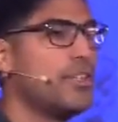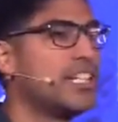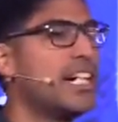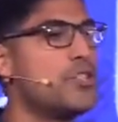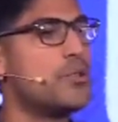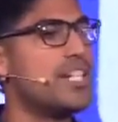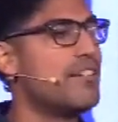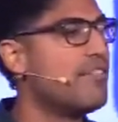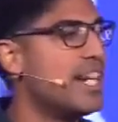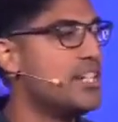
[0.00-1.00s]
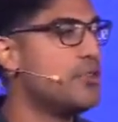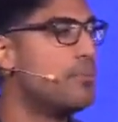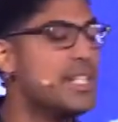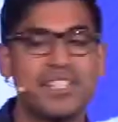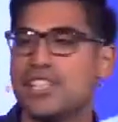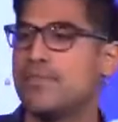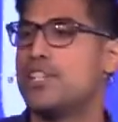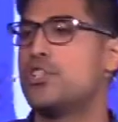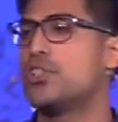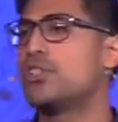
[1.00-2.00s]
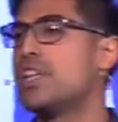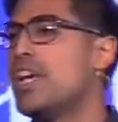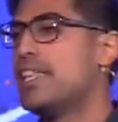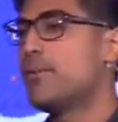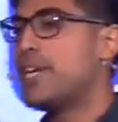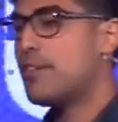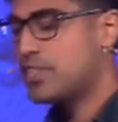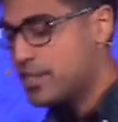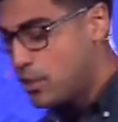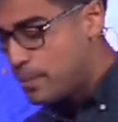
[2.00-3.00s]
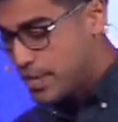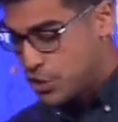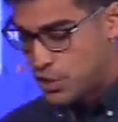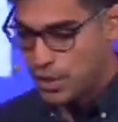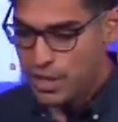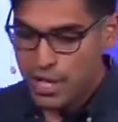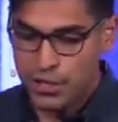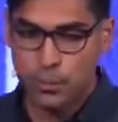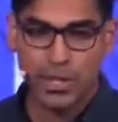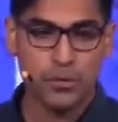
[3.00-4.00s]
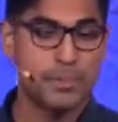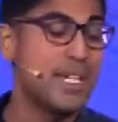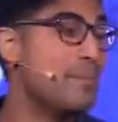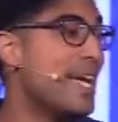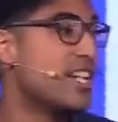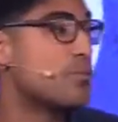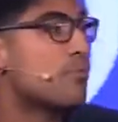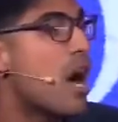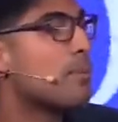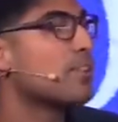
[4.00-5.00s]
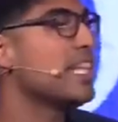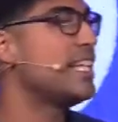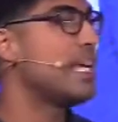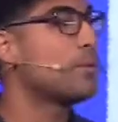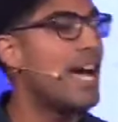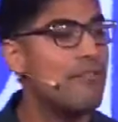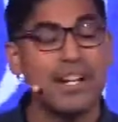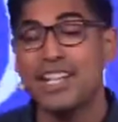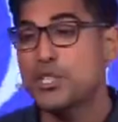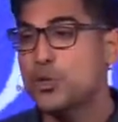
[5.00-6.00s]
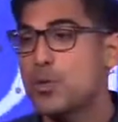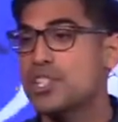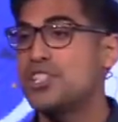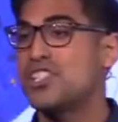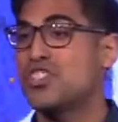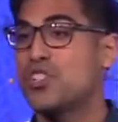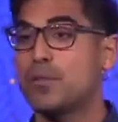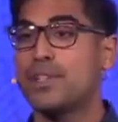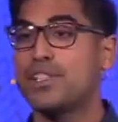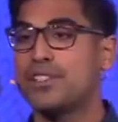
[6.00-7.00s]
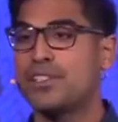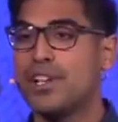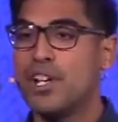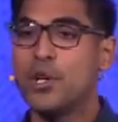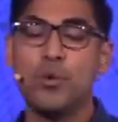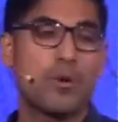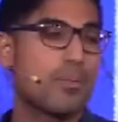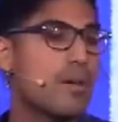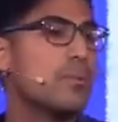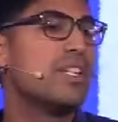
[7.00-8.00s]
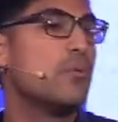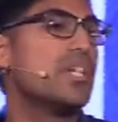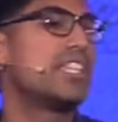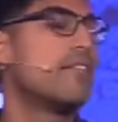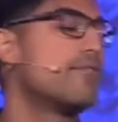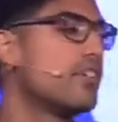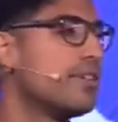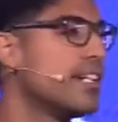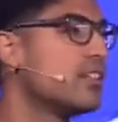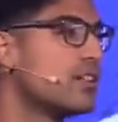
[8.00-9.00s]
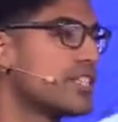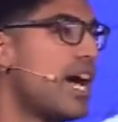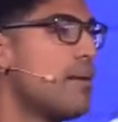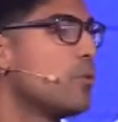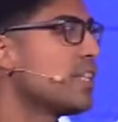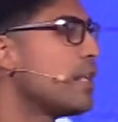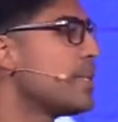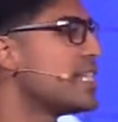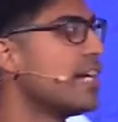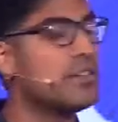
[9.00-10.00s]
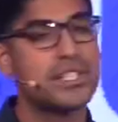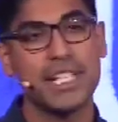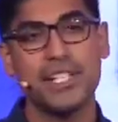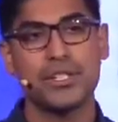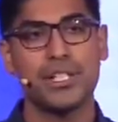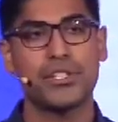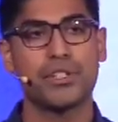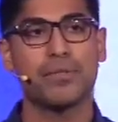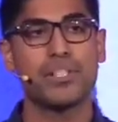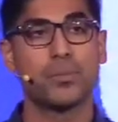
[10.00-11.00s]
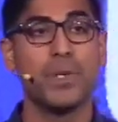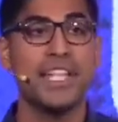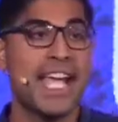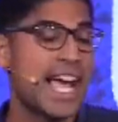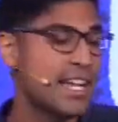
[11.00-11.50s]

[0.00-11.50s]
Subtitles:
through the country to find new business ventures. They would have to go make sure their wealth was being managed properly, and they would have very trusted servants who were probably with them for a very long time. And what they would tell to each of these servants when